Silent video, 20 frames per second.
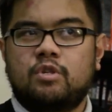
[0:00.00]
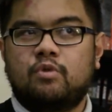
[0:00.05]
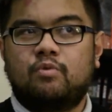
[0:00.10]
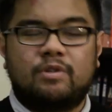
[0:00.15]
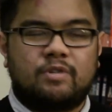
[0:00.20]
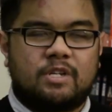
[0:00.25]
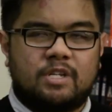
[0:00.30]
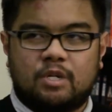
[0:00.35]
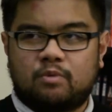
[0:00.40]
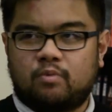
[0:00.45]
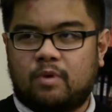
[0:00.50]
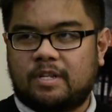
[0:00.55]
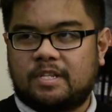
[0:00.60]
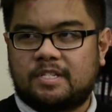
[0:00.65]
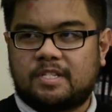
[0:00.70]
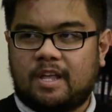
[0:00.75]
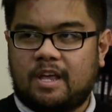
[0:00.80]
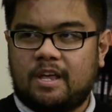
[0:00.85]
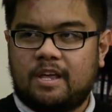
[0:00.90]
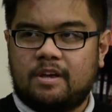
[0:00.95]
you wouldn't just want to
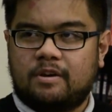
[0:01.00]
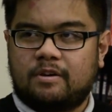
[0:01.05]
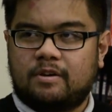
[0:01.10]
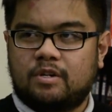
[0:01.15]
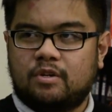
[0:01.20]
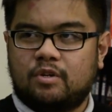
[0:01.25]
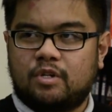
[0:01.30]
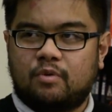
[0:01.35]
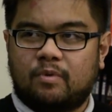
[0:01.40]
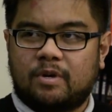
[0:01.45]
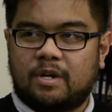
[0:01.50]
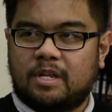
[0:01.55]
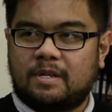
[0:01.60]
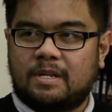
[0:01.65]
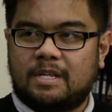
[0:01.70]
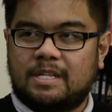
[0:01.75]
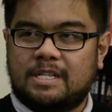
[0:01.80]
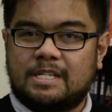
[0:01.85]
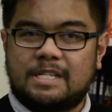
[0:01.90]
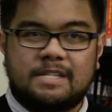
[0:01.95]
stay here? Would you want to
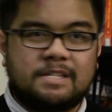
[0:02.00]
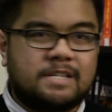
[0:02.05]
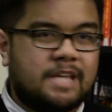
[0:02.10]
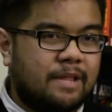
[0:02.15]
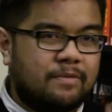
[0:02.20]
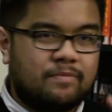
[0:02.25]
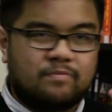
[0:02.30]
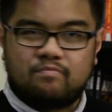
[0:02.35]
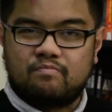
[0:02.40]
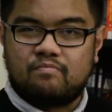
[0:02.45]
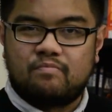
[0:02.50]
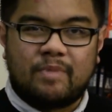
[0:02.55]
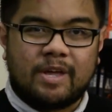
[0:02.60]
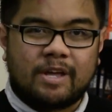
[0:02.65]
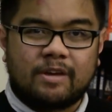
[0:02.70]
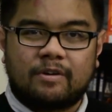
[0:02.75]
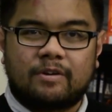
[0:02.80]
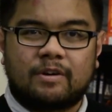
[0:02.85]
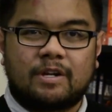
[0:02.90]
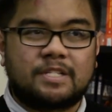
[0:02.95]
get
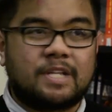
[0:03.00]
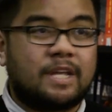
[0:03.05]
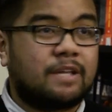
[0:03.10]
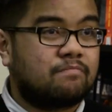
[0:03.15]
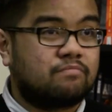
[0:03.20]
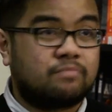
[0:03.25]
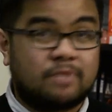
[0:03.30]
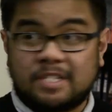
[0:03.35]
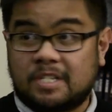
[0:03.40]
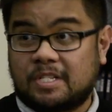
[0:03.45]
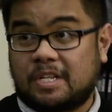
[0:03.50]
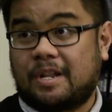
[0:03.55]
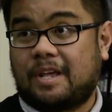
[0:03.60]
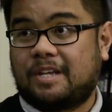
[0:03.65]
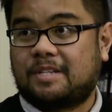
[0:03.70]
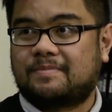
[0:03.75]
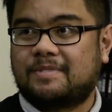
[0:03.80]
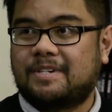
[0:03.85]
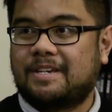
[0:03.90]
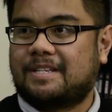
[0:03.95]
bigger? Because like this is a
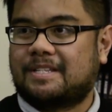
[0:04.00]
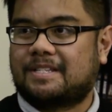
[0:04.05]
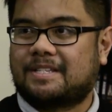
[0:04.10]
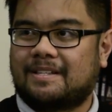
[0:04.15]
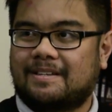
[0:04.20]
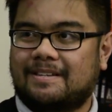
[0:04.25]
nice place.